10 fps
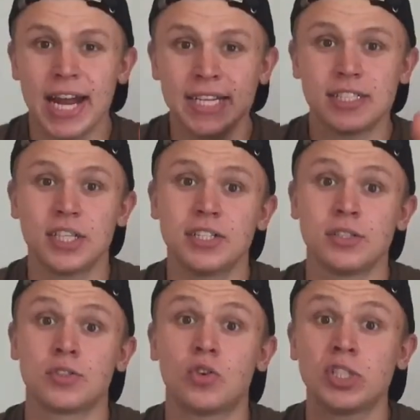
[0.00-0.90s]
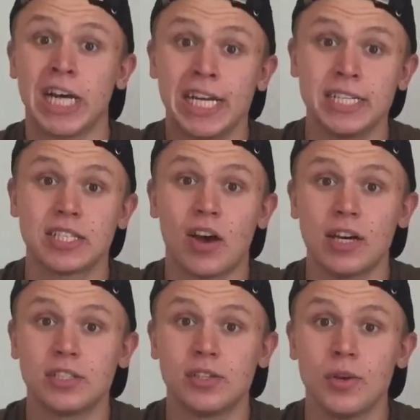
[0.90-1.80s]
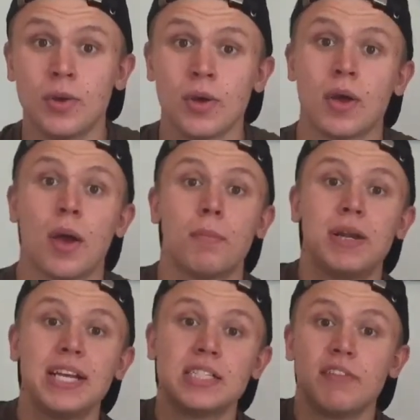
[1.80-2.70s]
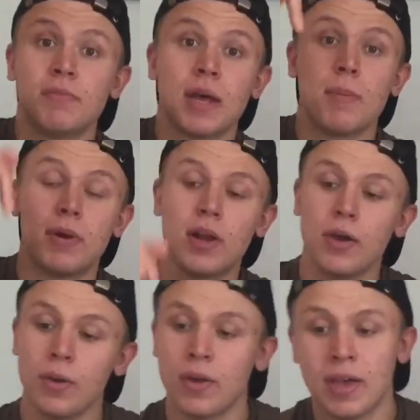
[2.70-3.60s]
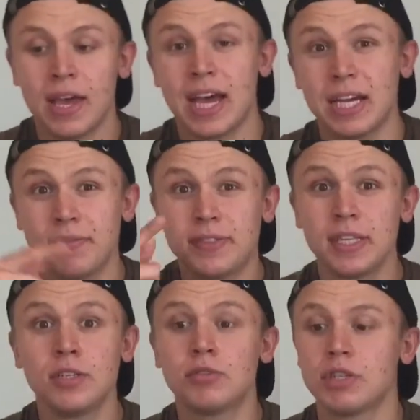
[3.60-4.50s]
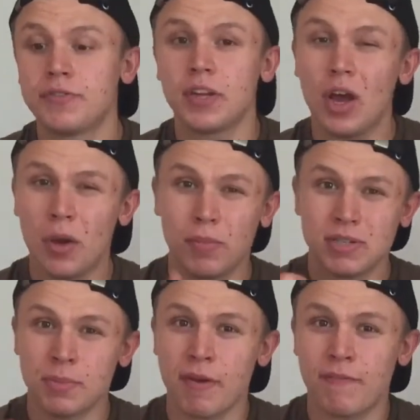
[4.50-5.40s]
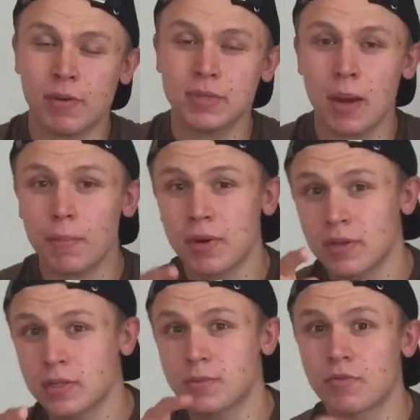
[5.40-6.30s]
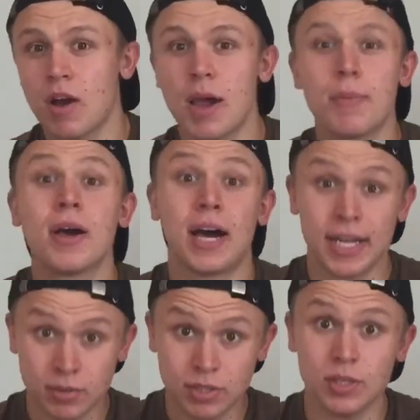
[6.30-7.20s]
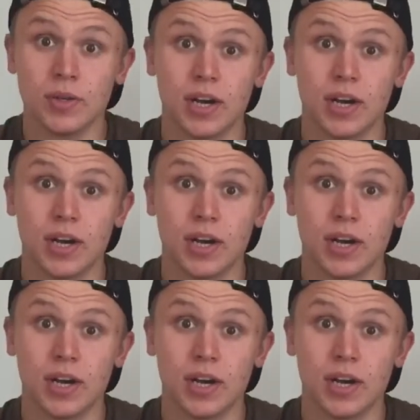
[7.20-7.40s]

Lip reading: any suggestions on challenges that I should do, please leave them down below. And if you did enjoy this video, please give me a thumbs up, subscribe, and I'll see you